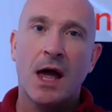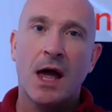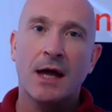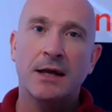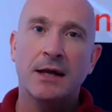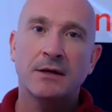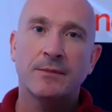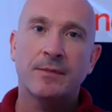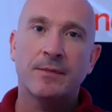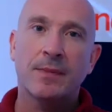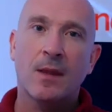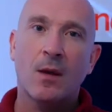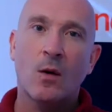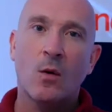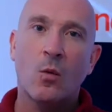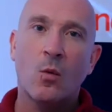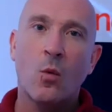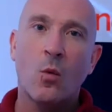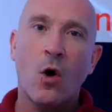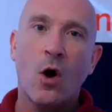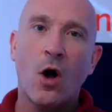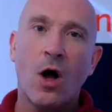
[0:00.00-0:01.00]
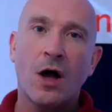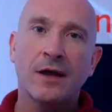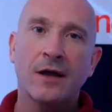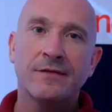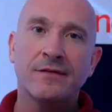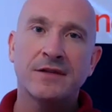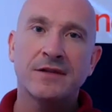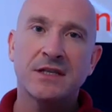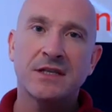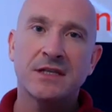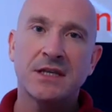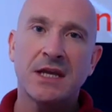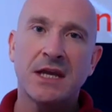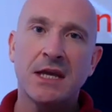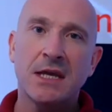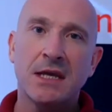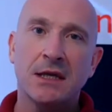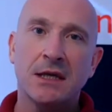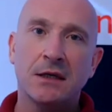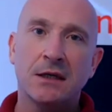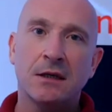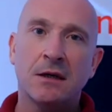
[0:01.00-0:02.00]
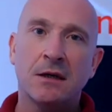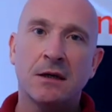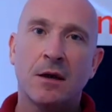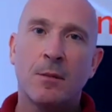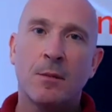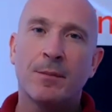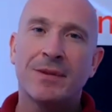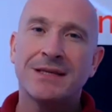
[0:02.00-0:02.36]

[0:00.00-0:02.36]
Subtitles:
And what I've seen,